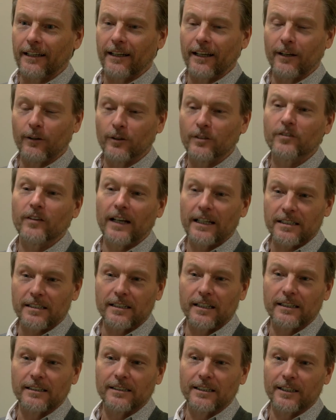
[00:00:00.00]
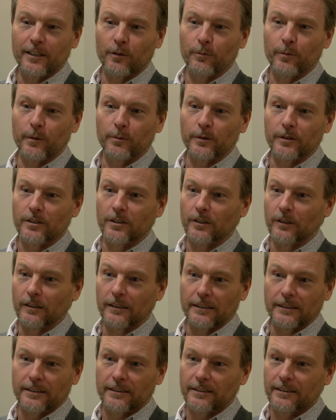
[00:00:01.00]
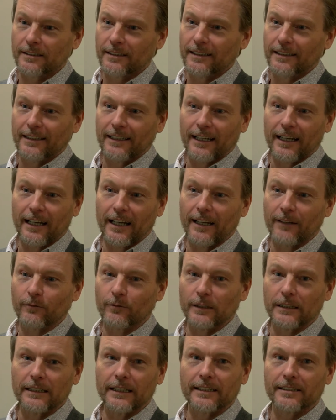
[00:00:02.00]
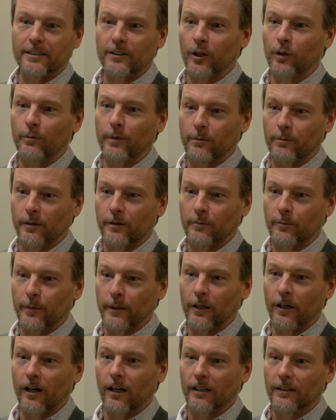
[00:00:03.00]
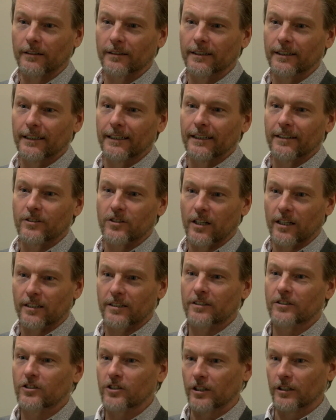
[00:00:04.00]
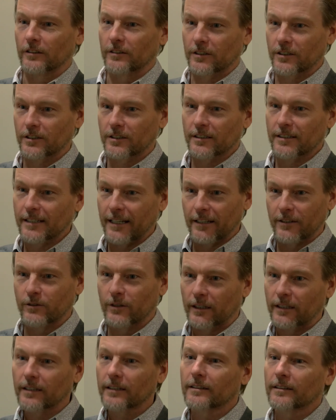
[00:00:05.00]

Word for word: It was fascinating to hear people's stories and really get to know people beyond just church-centric.